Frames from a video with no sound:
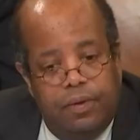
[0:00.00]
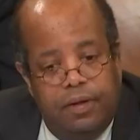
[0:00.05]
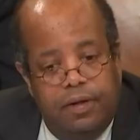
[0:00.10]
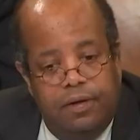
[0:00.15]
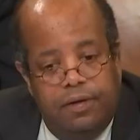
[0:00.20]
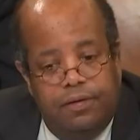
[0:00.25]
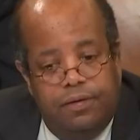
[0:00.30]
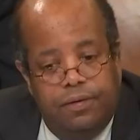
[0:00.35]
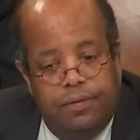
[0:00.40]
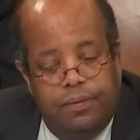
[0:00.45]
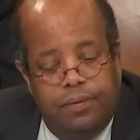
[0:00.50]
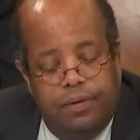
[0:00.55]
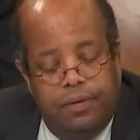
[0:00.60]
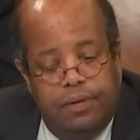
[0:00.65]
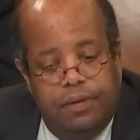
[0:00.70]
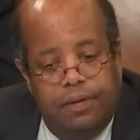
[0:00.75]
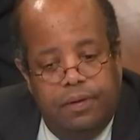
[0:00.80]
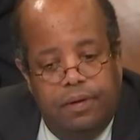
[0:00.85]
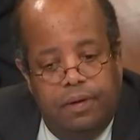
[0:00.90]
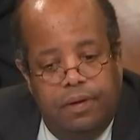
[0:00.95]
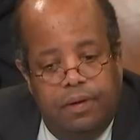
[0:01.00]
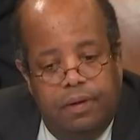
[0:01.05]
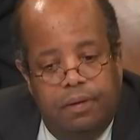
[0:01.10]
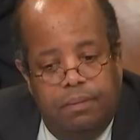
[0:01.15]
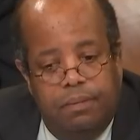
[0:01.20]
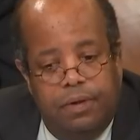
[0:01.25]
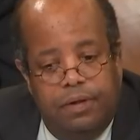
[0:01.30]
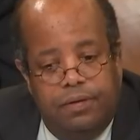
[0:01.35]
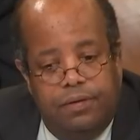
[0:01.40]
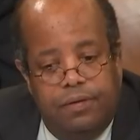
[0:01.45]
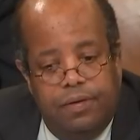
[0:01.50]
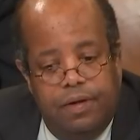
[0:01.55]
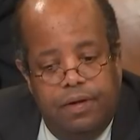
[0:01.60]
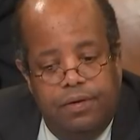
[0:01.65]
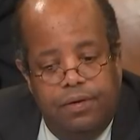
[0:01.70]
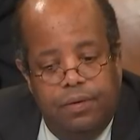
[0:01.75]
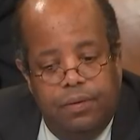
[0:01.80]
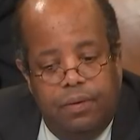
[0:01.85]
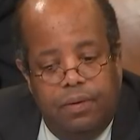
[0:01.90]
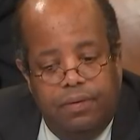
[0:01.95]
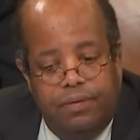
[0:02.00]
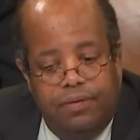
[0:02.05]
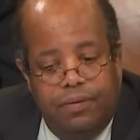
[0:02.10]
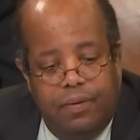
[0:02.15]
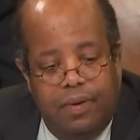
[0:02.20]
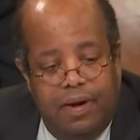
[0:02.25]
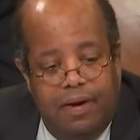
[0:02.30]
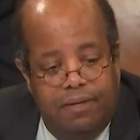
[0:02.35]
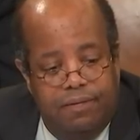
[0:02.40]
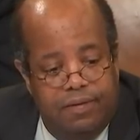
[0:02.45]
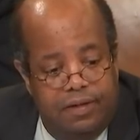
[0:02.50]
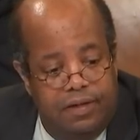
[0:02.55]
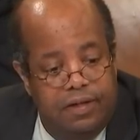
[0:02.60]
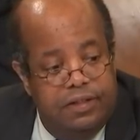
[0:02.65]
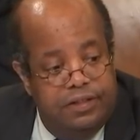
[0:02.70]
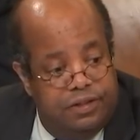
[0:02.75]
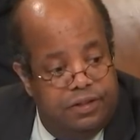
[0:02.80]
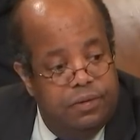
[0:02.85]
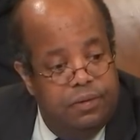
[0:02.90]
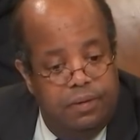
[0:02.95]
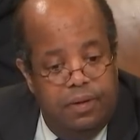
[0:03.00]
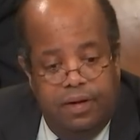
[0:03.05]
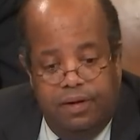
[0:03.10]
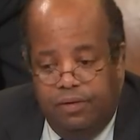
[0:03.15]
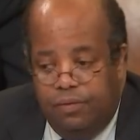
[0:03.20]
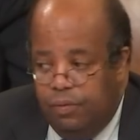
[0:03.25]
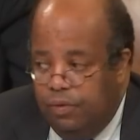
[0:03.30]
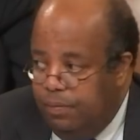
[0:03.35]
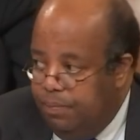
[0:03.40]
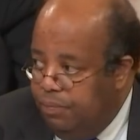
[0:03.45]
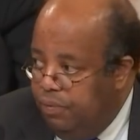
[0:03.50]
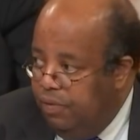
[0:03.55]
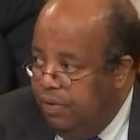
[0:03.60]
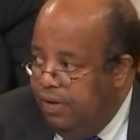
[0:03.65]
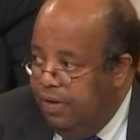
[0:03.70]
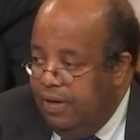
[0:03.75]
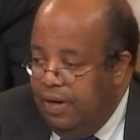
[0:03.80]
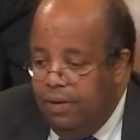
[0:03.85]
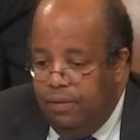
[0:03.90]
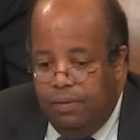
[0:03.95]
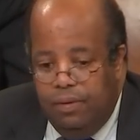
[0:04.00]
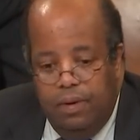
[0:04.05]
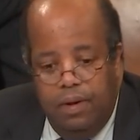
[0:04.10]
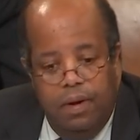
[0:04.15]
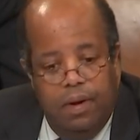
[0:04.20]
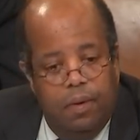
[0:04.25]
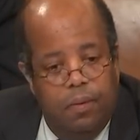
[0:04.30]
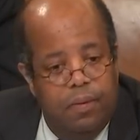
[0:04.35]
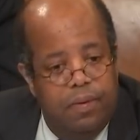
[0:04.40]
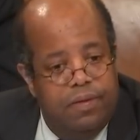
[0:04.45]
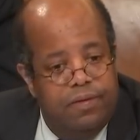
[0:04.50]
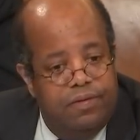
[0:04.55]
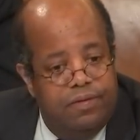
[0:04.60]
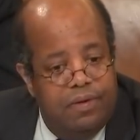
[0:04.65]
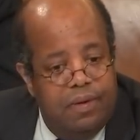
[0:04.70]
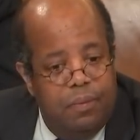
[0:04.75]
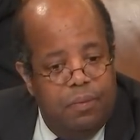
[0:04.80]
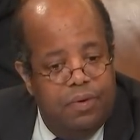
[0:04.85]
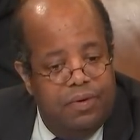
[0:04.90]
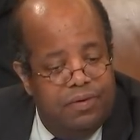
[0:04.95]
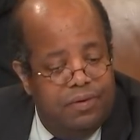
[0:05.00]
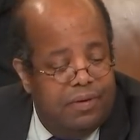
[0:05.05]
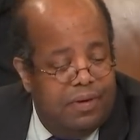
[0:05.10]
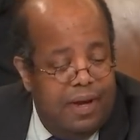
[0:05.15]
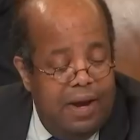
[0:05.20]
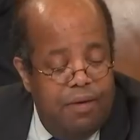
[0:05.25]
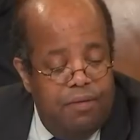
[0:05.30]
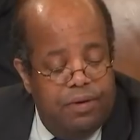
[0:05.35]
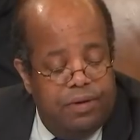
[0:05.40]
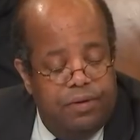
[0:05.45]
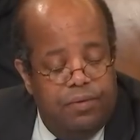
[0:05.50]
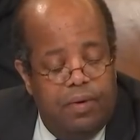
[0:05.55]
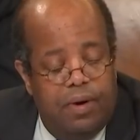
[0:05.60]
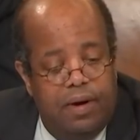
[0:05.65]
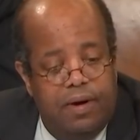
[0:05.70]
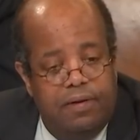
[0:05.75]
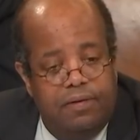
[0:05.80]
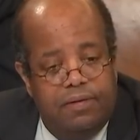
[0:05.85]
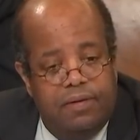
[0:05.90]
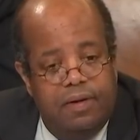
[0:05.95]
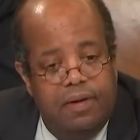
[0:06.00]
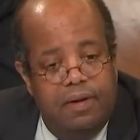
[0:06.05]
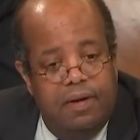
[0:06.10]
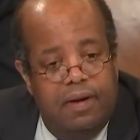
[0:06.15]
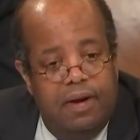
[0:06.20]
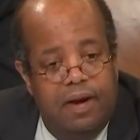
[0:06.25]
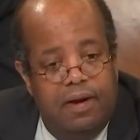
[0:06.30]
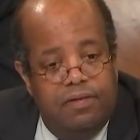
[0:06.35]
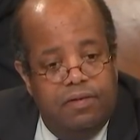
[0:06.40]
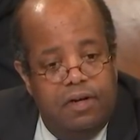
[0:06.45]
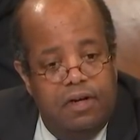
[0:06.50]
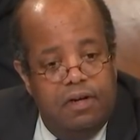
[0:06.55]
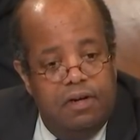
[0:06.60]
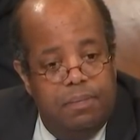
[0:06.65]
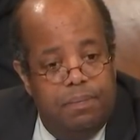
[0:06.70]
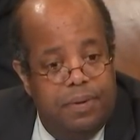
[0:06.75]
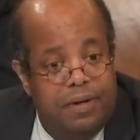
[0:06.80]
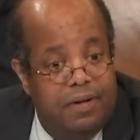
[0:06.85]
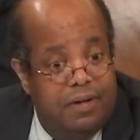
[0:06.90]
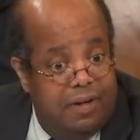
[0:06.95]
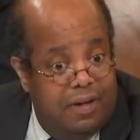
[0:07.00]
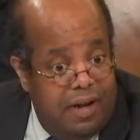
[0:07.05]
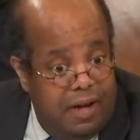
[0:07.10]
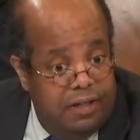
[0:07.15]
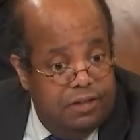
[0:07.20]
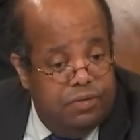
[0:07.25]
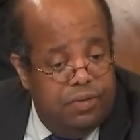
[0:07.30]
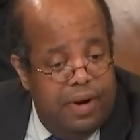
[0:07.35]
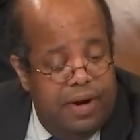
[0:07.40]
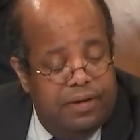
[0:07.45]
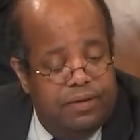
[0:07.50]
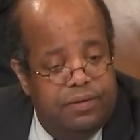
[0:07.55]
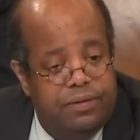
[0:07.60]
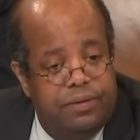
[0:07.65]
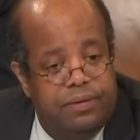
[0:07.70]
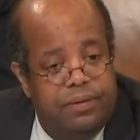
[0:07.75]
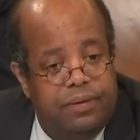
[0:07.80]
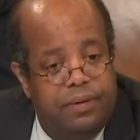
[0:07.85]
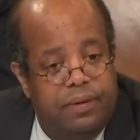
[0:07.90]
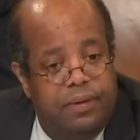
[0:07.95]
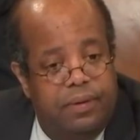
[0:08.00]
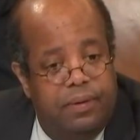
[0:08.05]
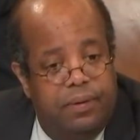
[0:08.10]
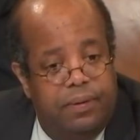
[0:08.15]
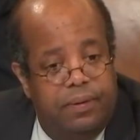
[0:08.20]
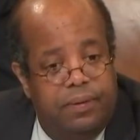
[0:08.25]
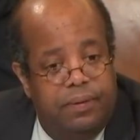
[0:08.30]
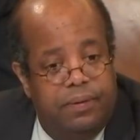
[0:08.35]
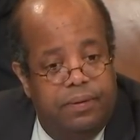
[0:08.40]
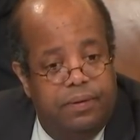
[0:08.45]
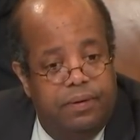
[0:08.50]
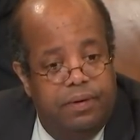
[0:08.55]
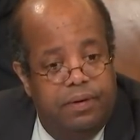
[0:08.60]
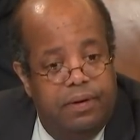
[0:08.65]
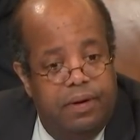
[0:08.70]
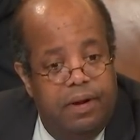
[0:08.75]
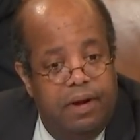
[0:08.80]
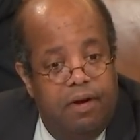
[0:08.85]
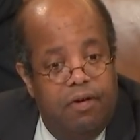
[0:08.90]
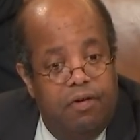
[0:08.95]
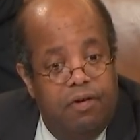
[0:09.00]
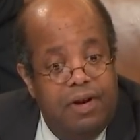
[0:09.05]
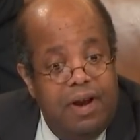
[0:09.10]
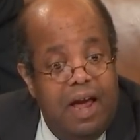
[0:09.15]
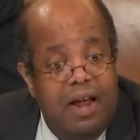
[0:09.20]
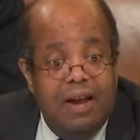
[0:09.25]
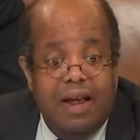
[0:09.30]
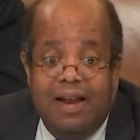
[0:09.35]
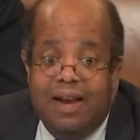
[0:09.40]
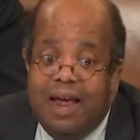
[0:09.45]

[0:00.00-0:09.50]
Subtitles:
related to it. But then you also have the issue, as was pointed out, whether someone's characterized as an independent contractor or not.